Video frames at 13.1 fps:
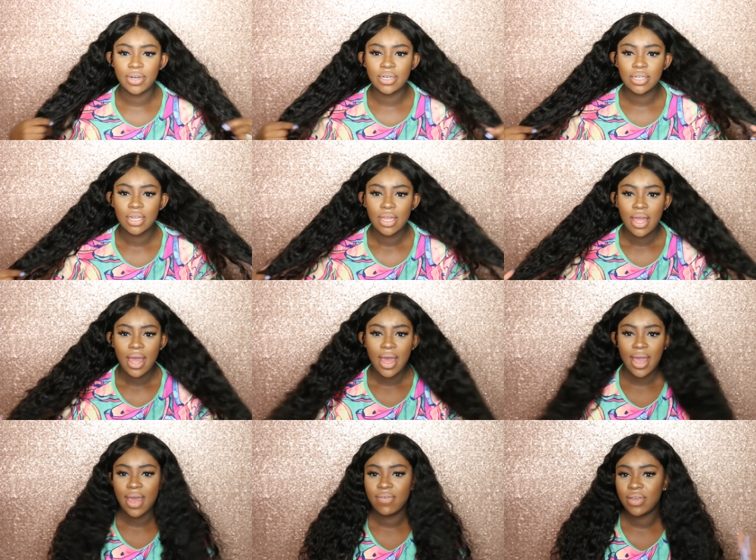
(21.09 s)
different.
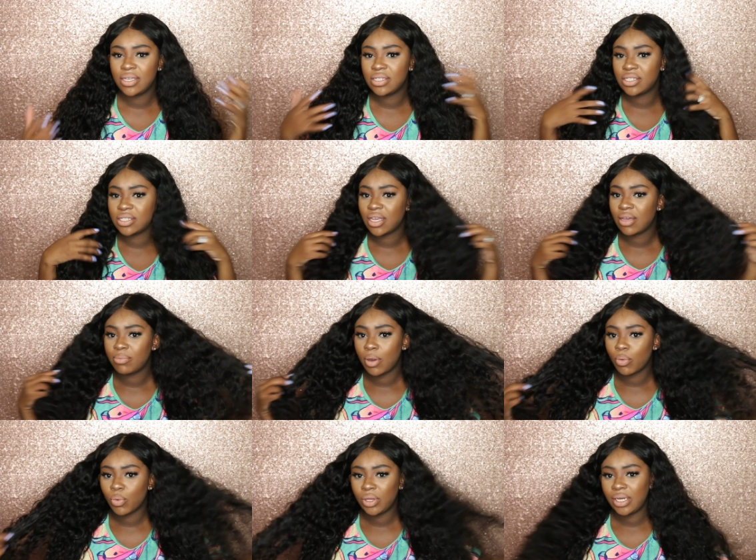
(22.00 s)
I have in some
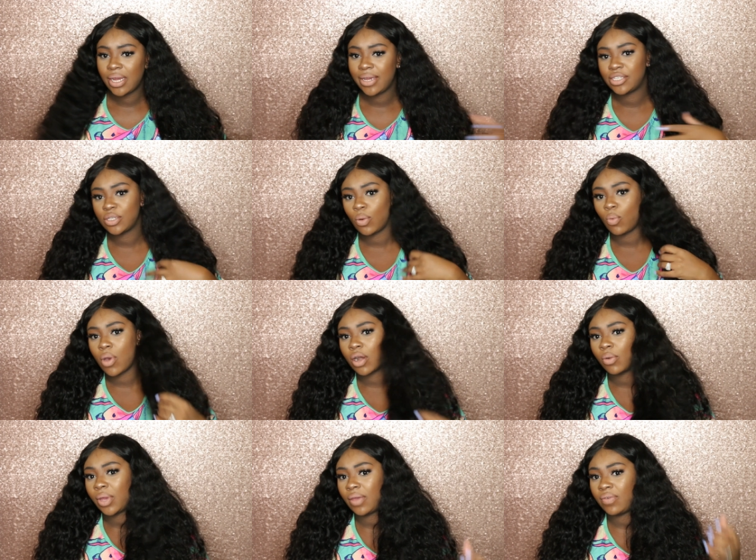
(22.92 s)
really nice
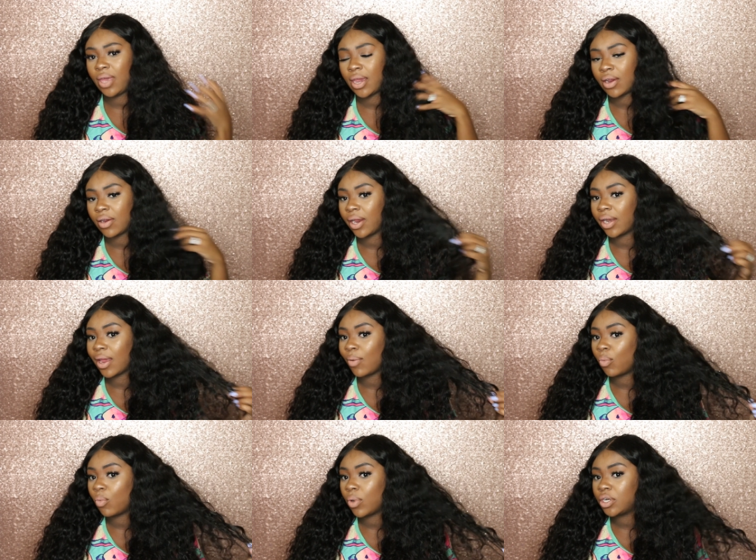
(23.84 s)
water wave hair, and I
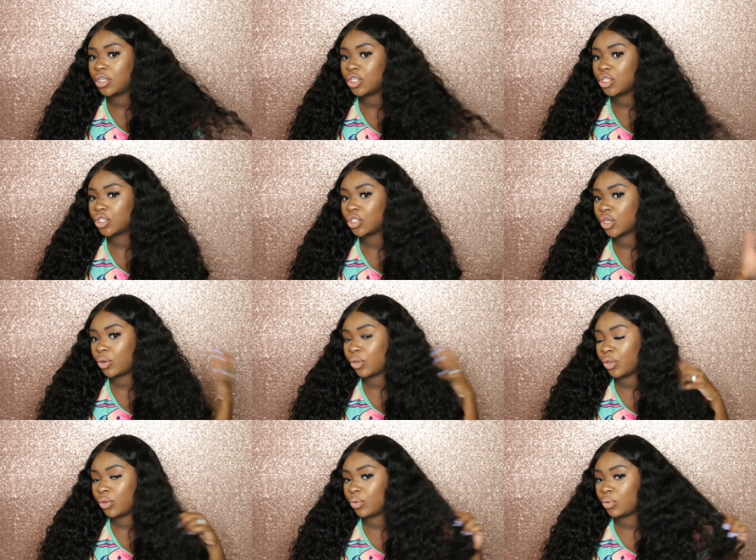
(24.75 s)
want to show
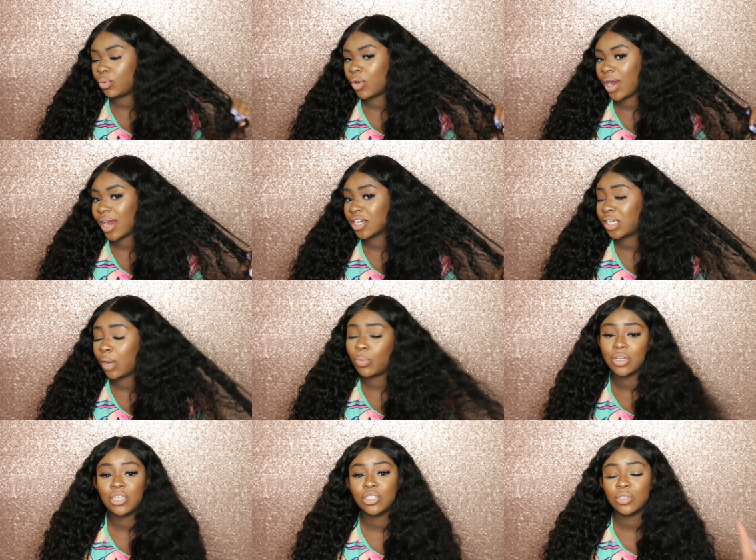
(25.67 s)
you, or actually I
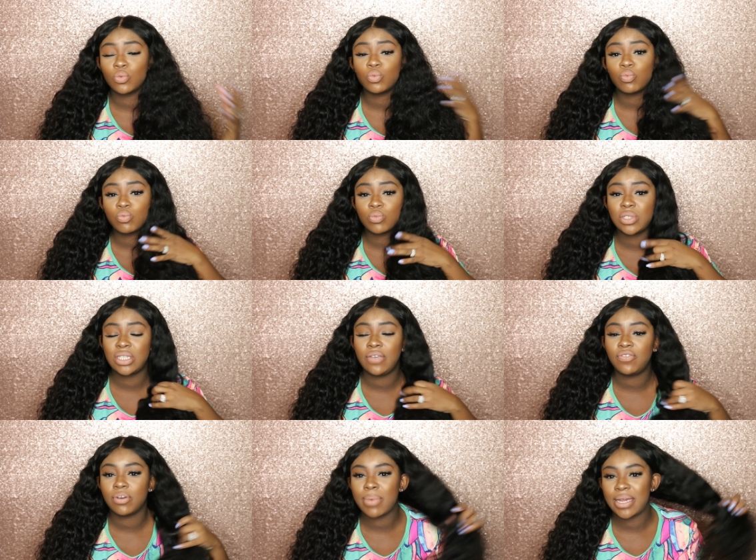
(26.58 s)
want to see
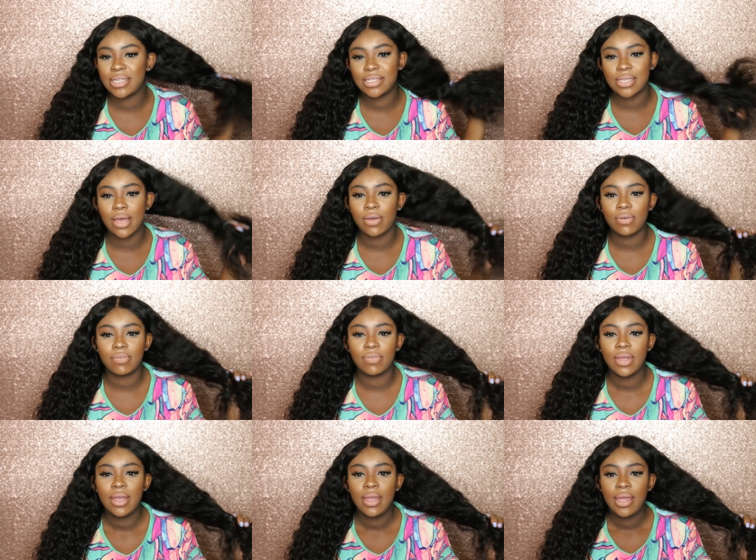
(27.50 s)
for myself
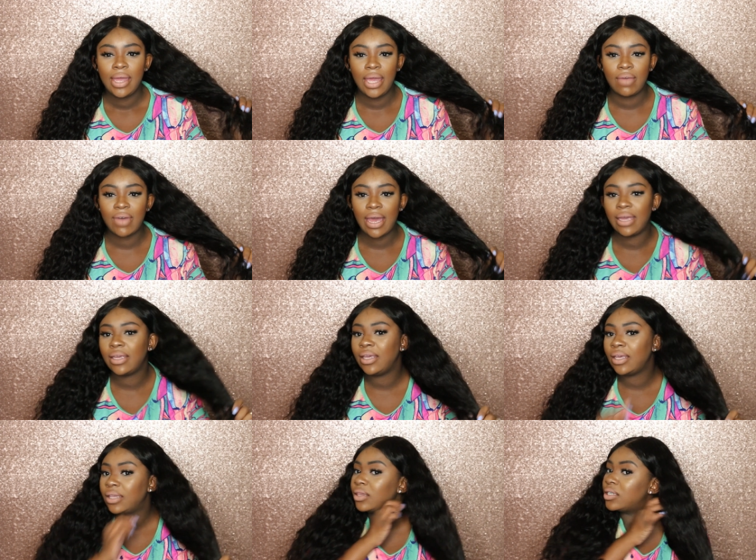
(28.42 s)
if I
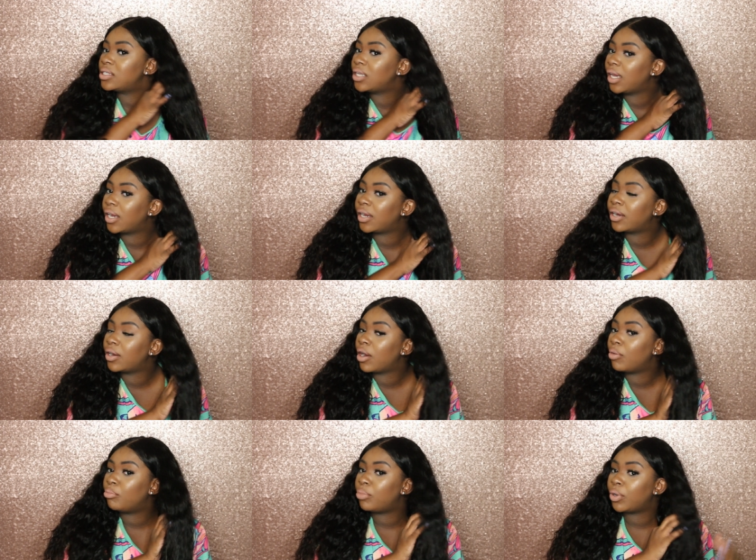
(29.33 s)
can get this
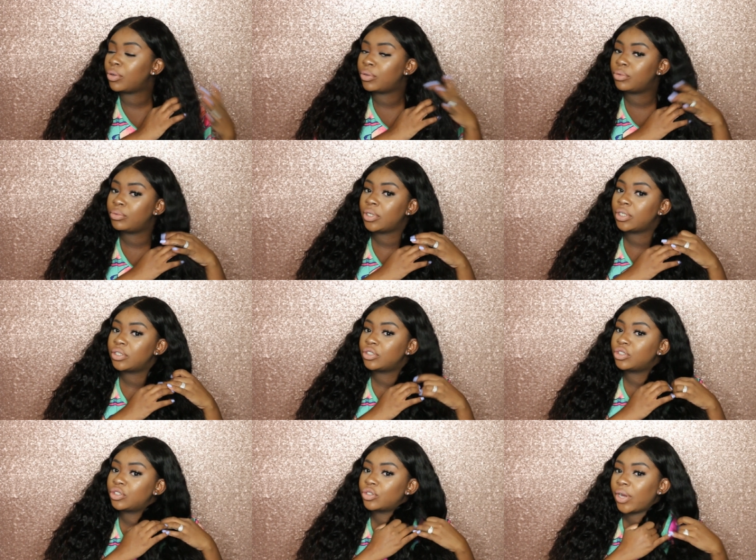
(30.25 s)
hair bone
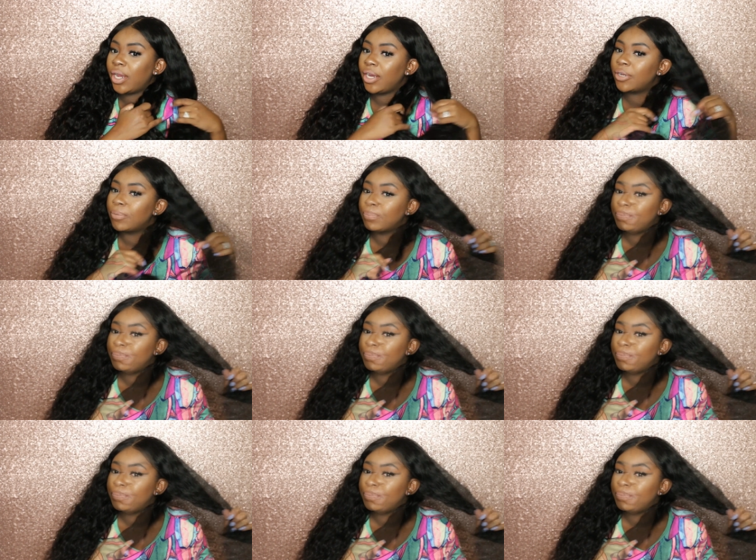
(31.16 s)
straight,